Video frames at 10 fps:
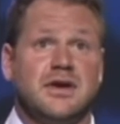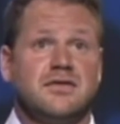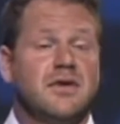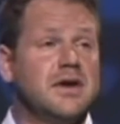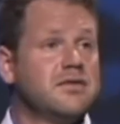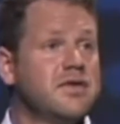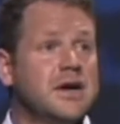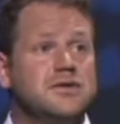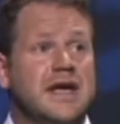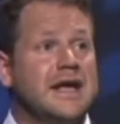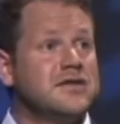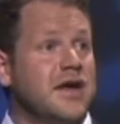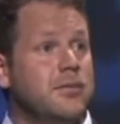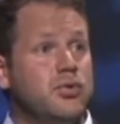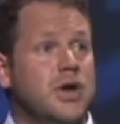It's vital to
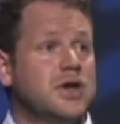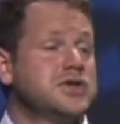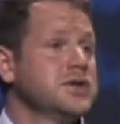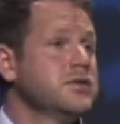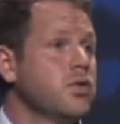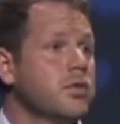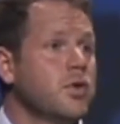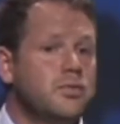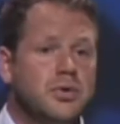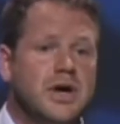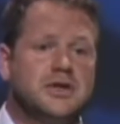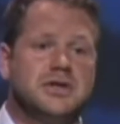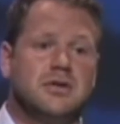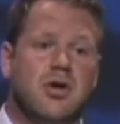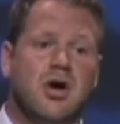enzyme production, hormone
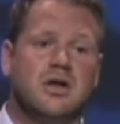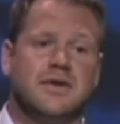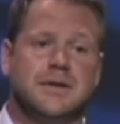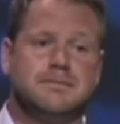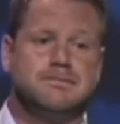production, all of it.